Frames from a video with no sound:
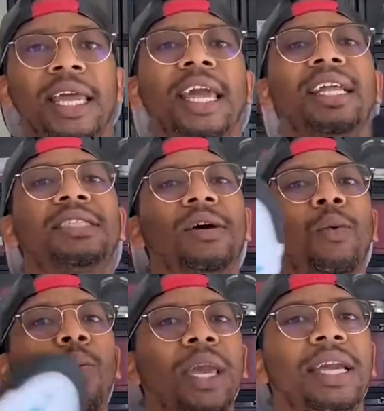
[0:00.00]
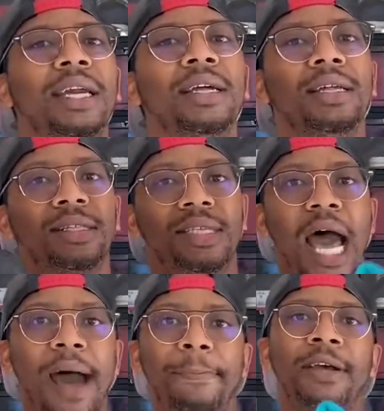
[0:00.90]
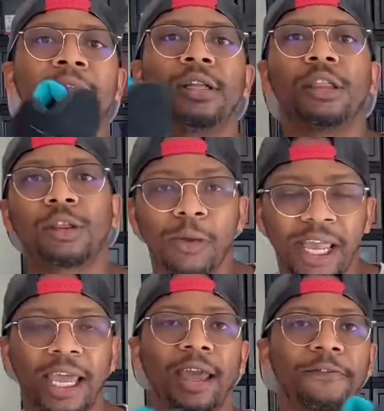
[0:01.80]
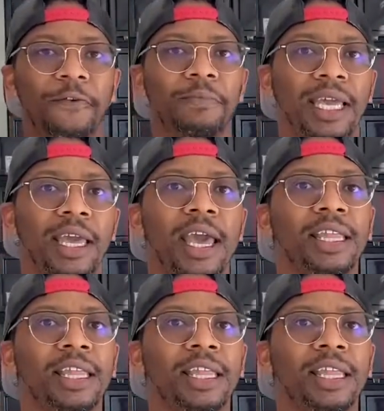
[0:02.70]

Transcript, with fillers: it's a weak top three for me.